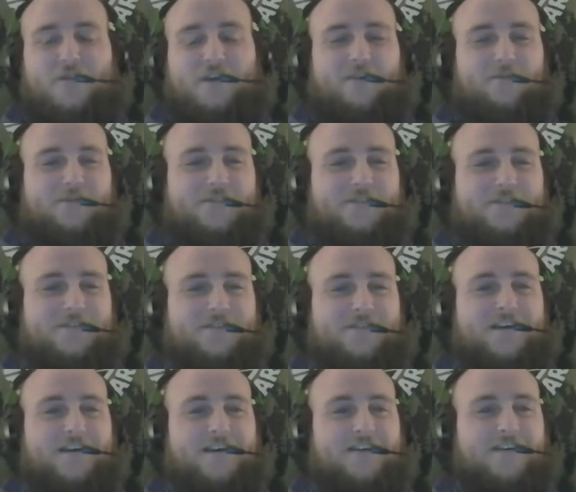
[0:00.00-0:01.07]
I think it
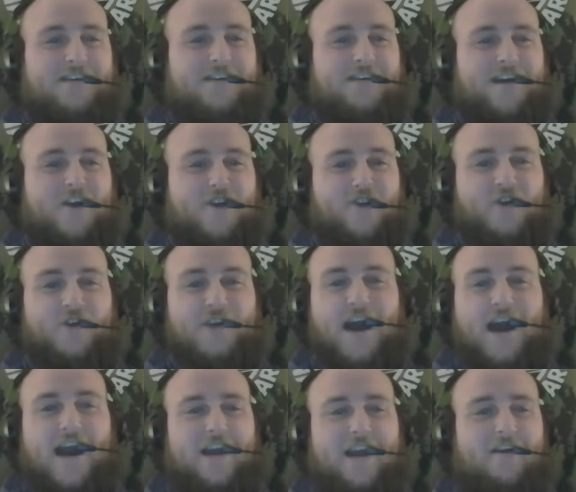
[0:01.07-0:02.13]
was a good
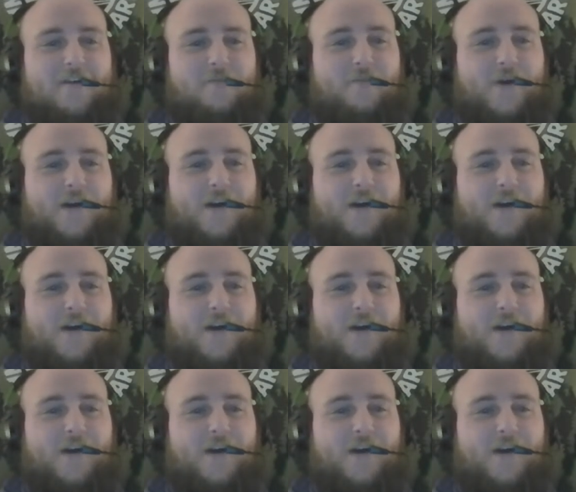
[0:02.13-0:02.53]
hire,